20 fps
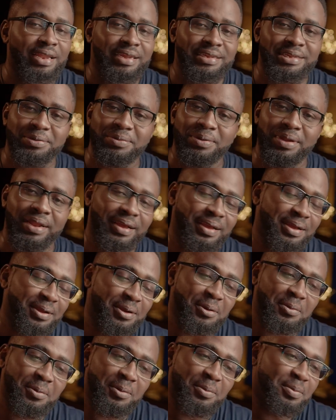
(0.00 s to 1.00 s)
Let's see what I can
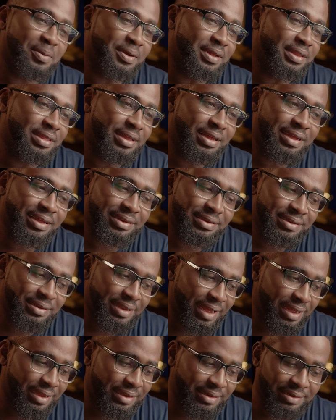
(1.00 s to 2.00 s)
come up with. And
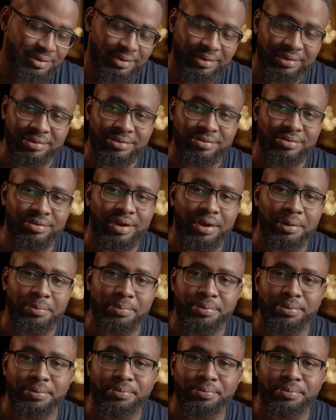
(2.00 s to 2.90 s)
I did crap.